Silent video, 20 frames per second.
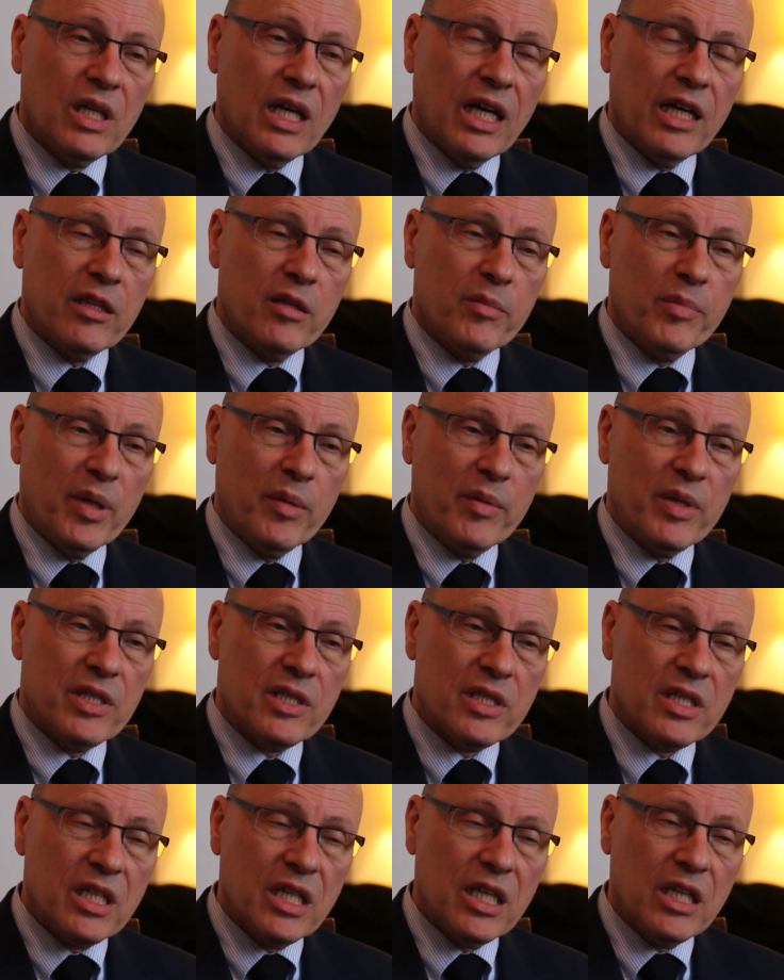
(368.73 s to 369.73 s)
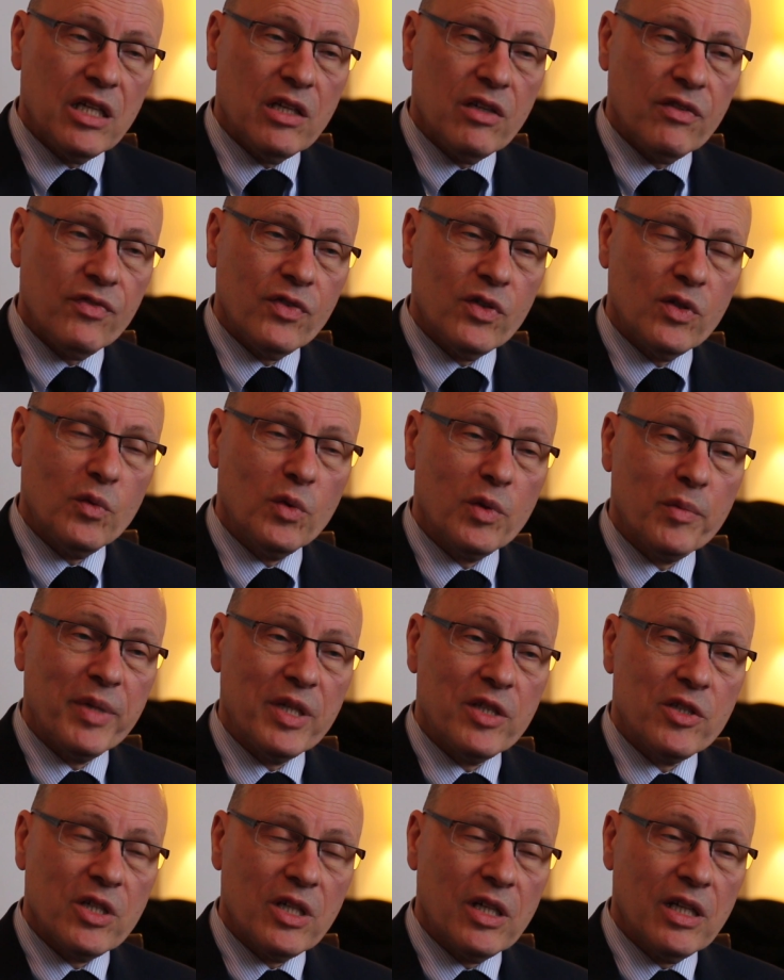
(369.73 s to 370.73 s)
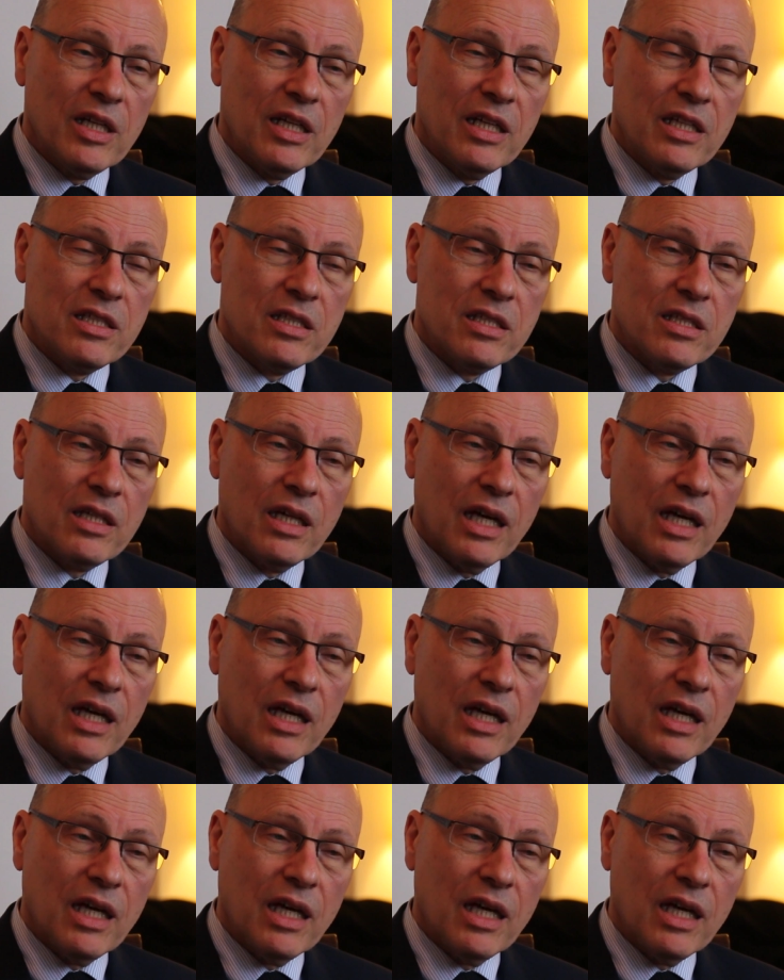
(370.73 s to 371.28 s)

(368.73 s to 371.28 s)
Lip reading: at the BBC for would-be journalists.